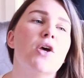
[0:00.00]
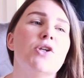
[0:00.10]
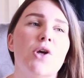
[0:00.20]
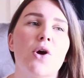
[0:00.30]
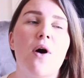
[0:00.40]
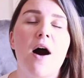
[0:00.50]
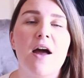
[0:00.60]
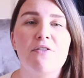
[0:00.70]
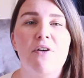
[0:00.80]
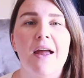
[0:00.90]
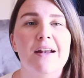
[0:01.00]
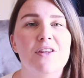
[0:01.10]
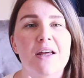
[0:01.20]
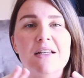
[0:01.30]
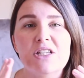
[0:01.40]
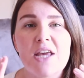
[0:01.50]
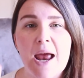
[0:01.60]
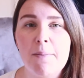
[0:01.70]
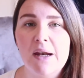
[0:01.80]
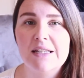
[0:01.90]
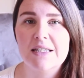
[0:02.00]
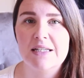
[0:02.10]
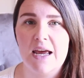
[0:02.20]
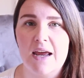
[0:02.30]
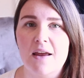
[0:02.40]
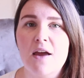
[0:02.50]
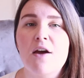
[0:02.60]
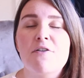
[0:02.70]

So I find that 10 minutes a day,